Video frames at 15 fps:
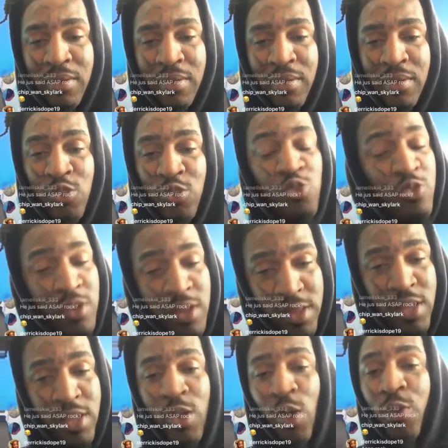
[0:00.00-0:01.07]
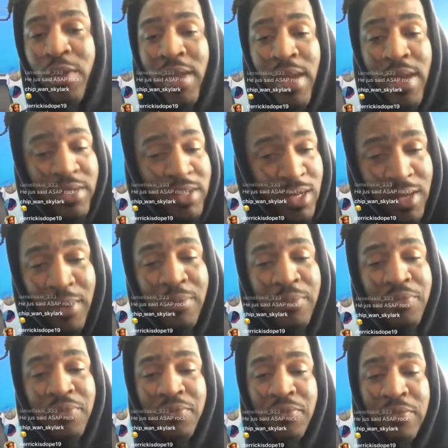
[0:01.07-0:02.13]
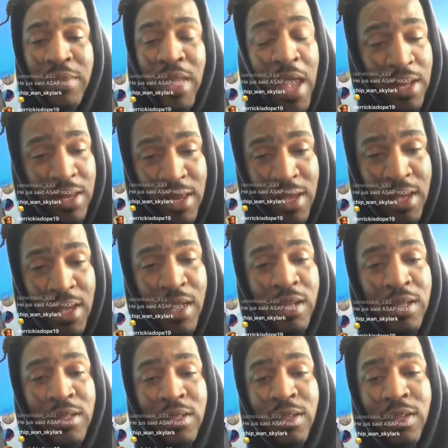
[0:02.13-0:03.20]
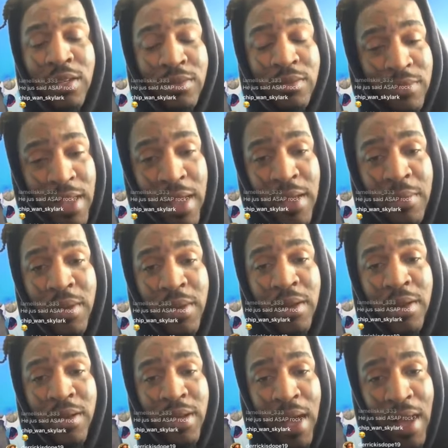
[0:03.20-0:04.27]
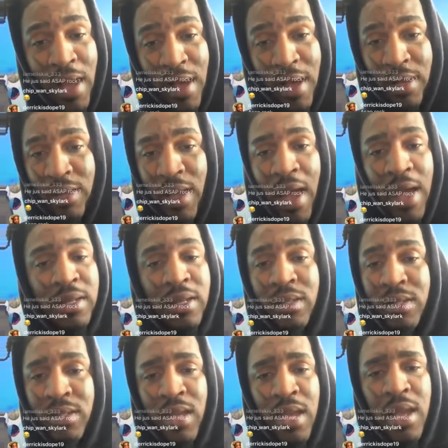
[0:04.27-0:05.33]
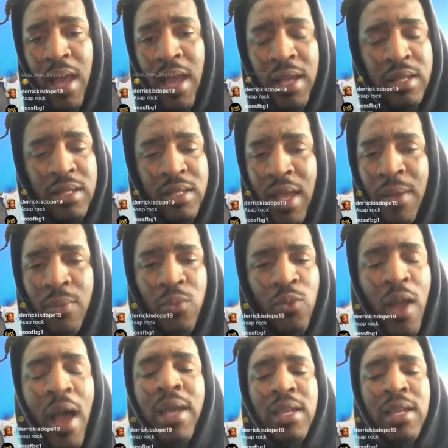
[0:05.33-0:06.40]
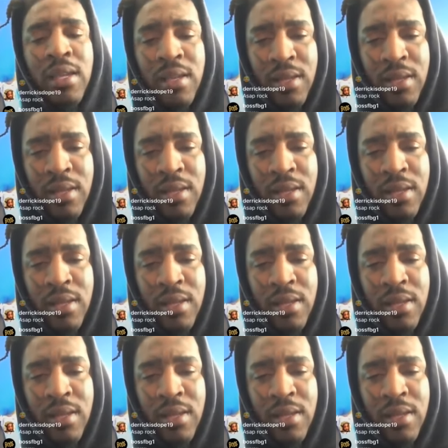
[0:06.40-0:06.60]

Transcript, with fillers: you need to go catch up. That nigga is damn near God. I didn't say ASAP Rocky.